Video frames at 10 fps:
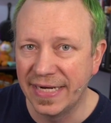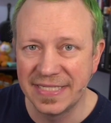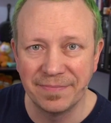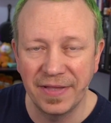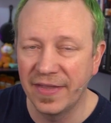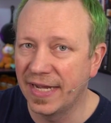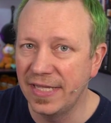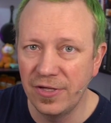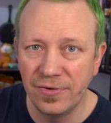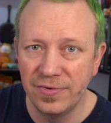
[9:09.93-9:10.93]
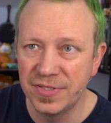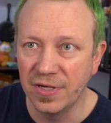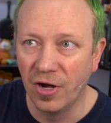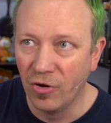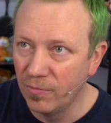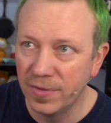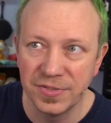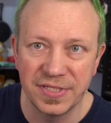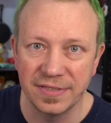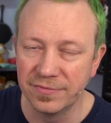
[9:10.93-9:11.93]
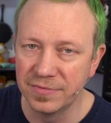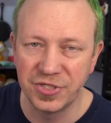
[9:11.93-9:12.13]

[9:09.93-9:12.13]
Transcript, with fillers: It's something that I use almost